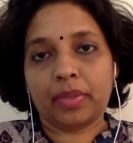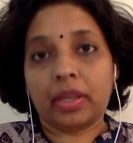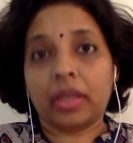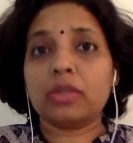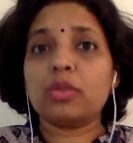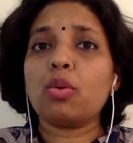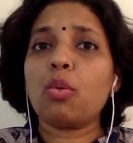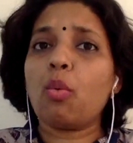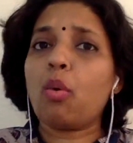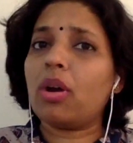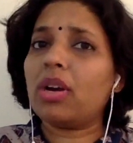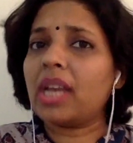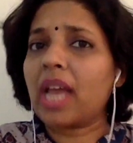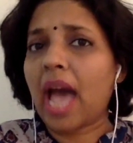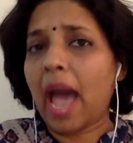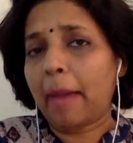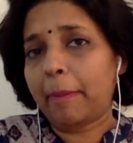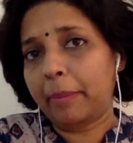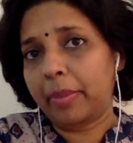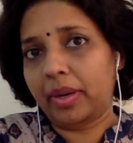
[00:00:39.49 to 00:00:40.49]
So, what
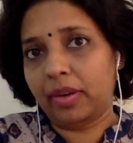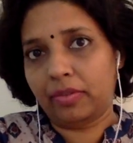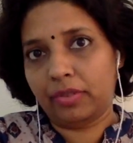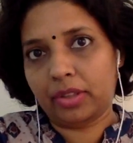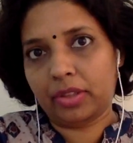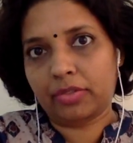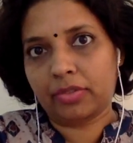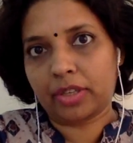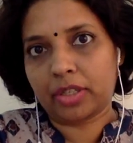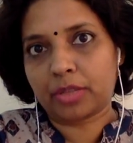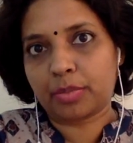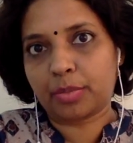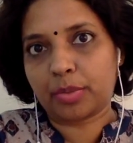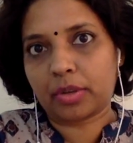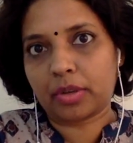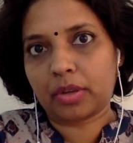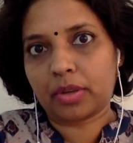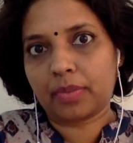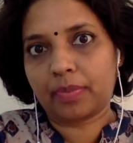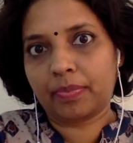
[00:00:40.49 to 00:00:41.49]
happened with
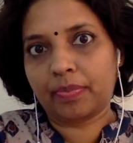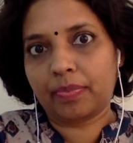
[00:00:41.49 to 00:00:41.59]
Facebook?